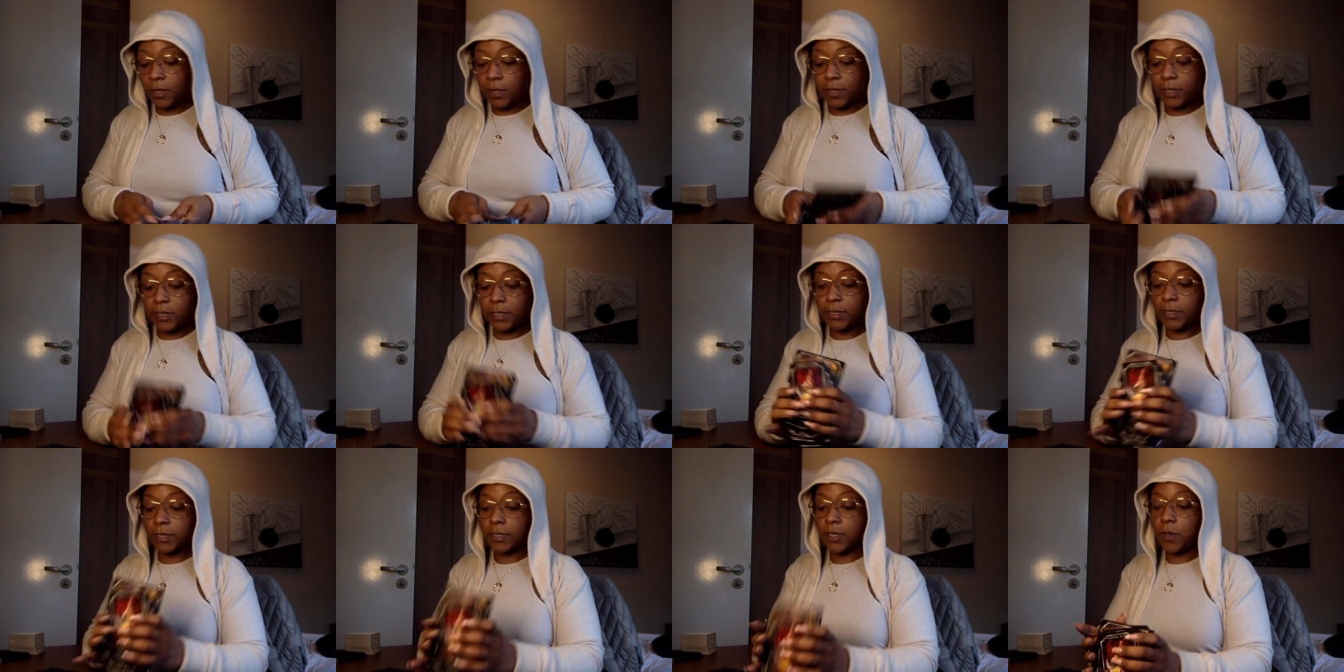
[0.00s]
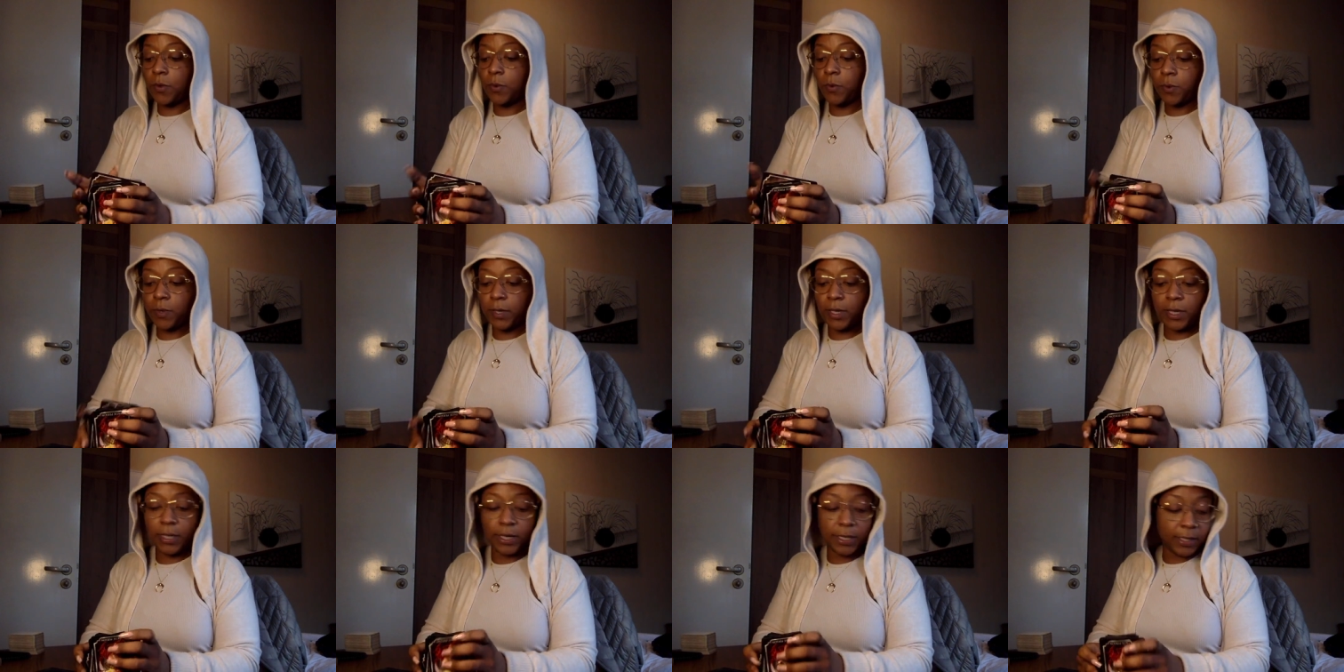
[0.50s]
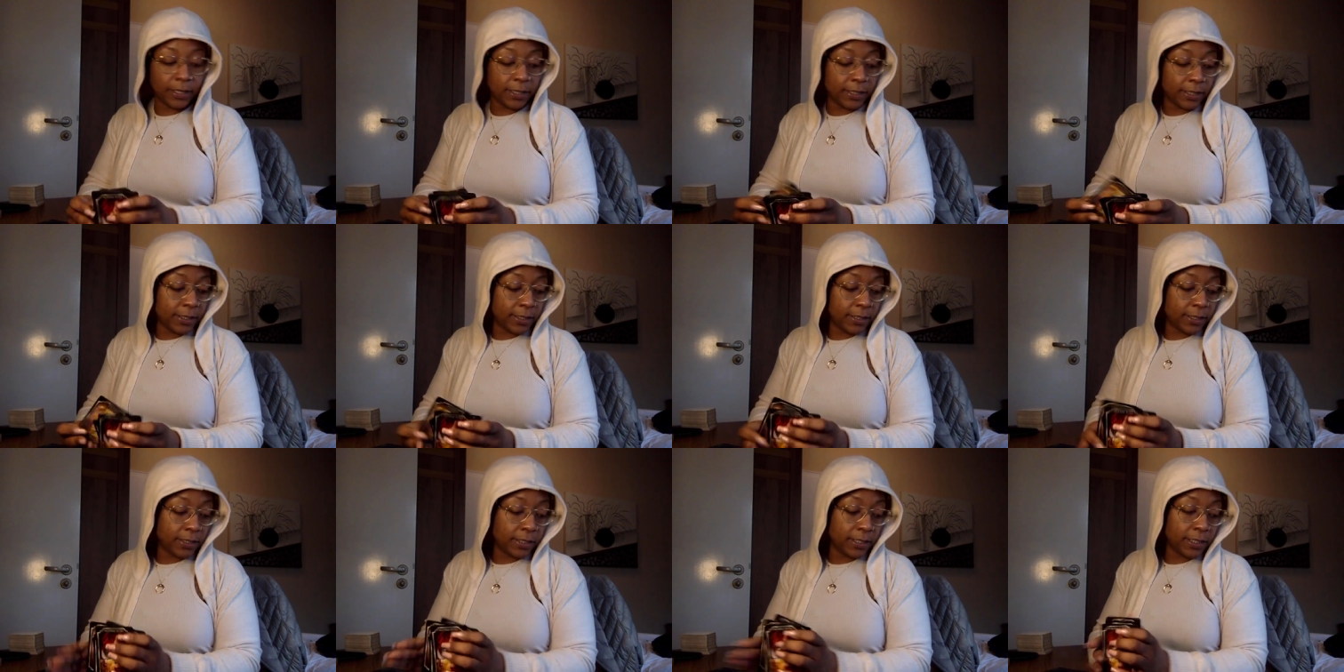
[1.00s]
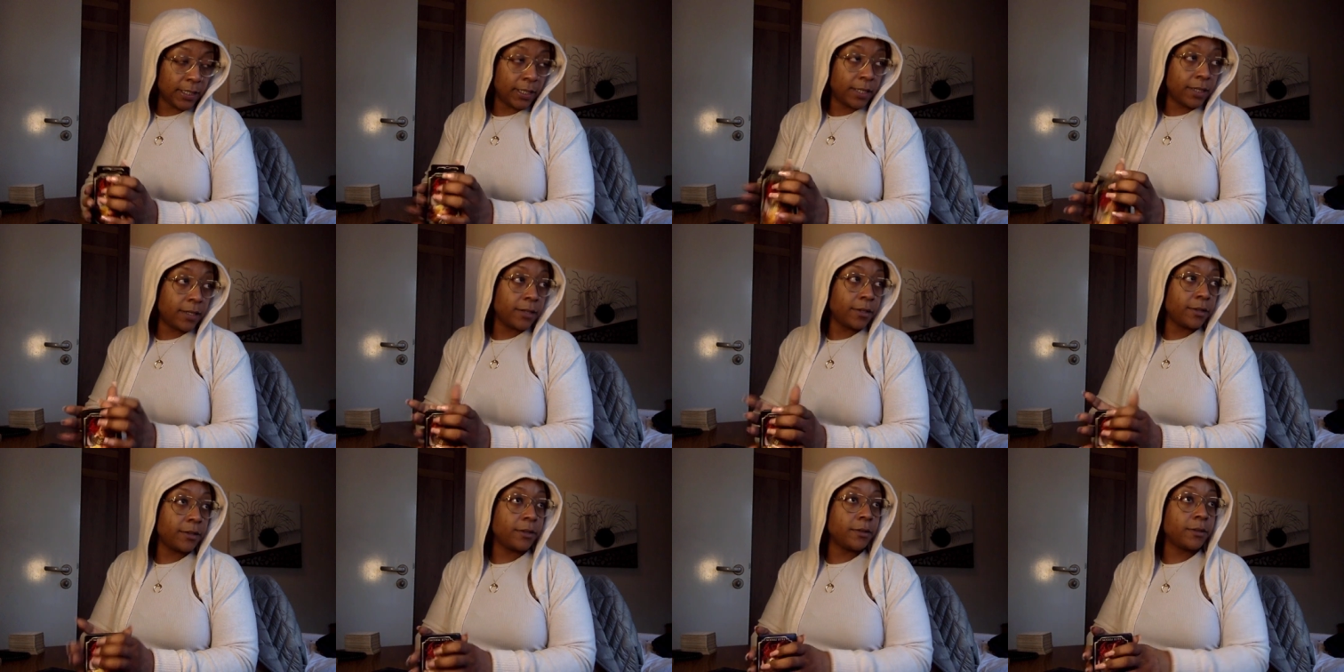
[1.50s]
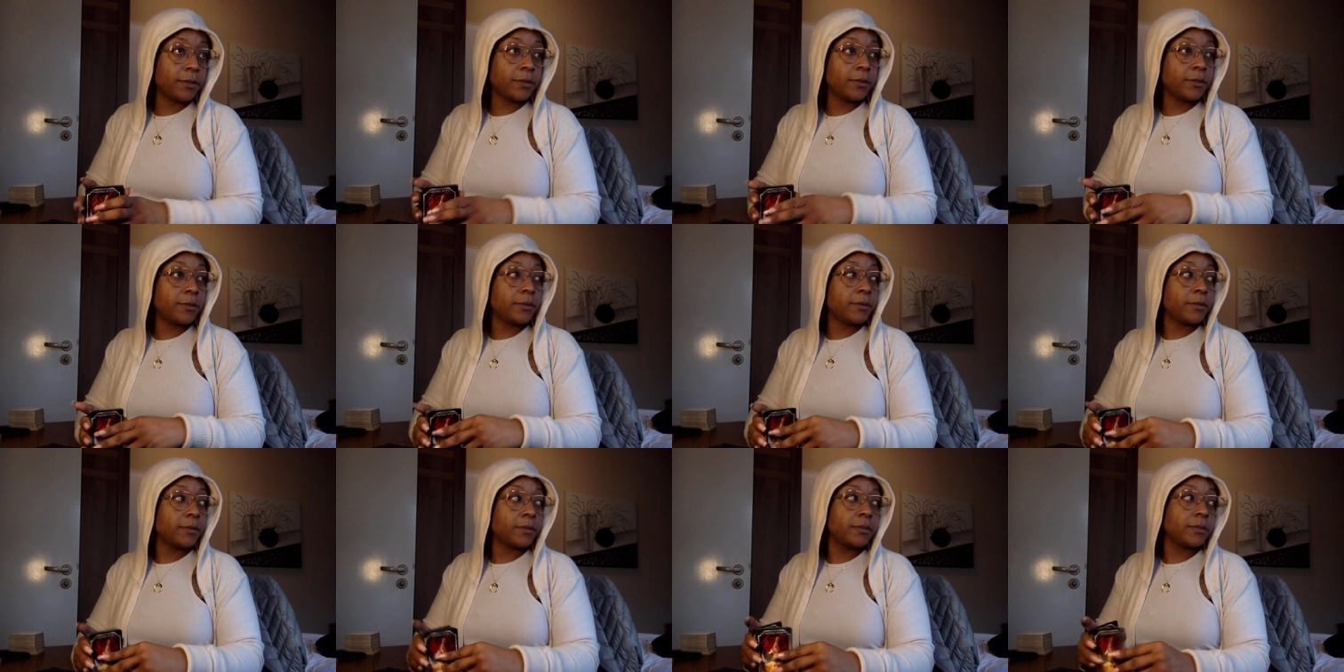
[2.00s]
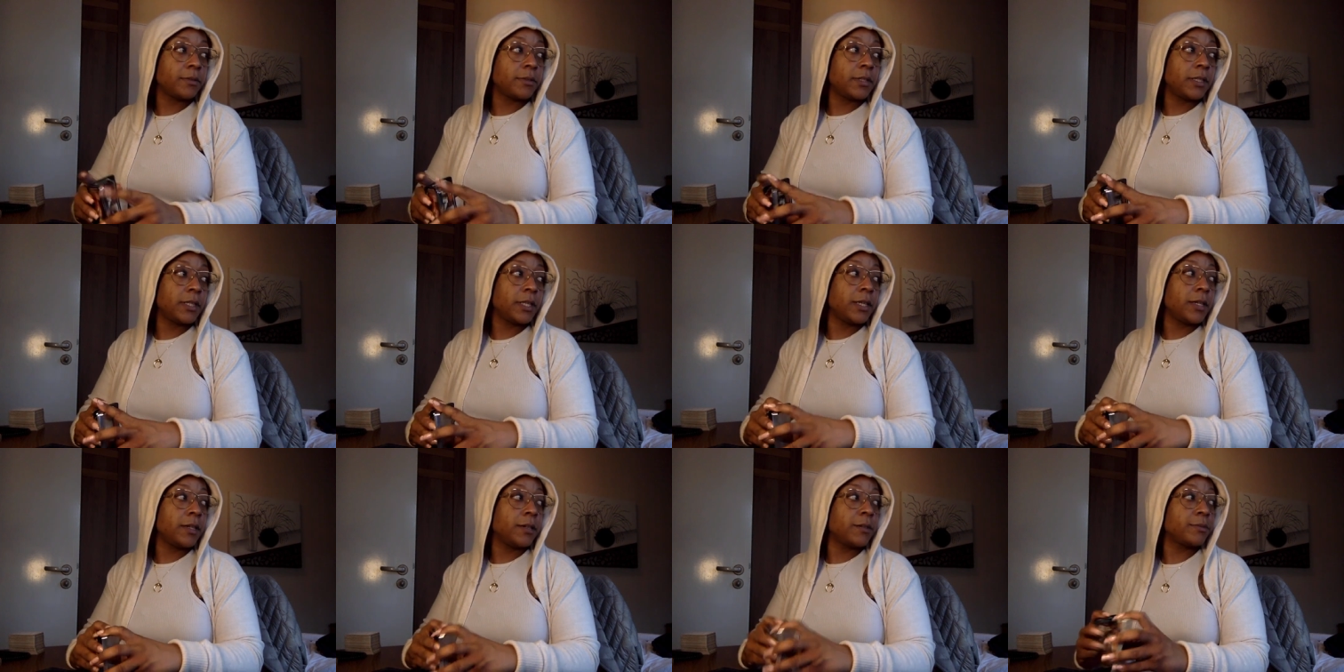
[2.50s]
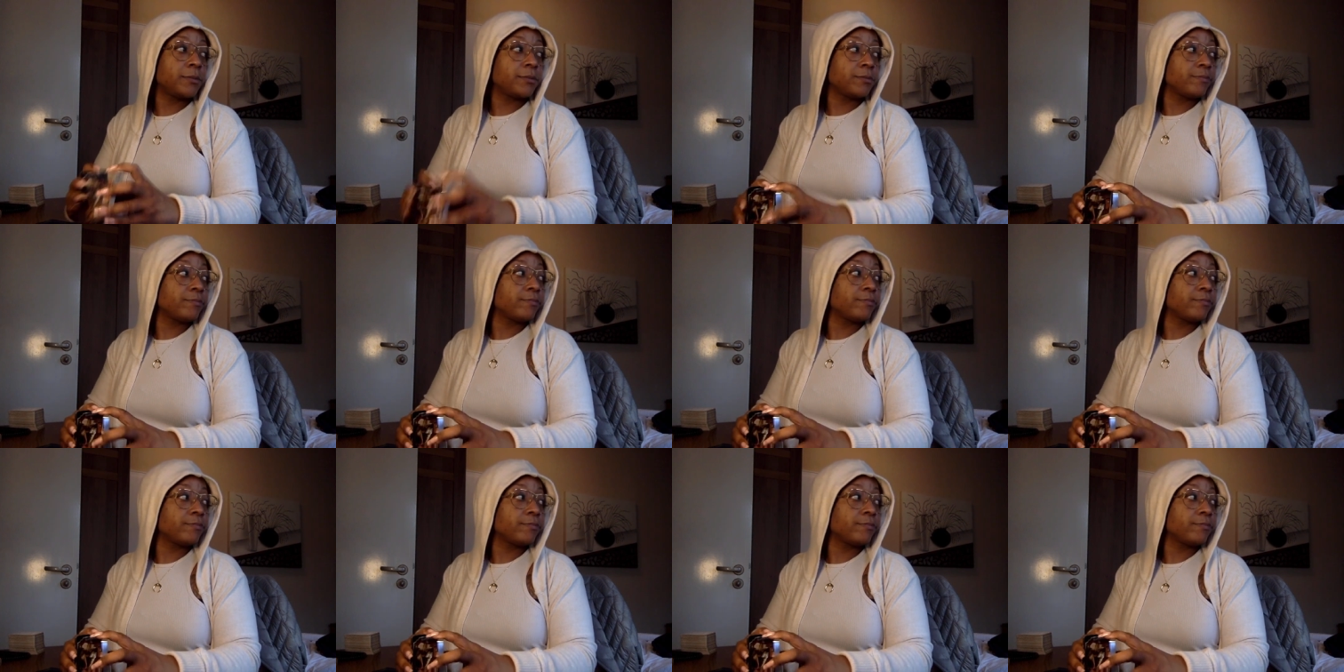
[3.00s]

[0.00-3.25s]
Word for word: this weekend, Leo? Leo.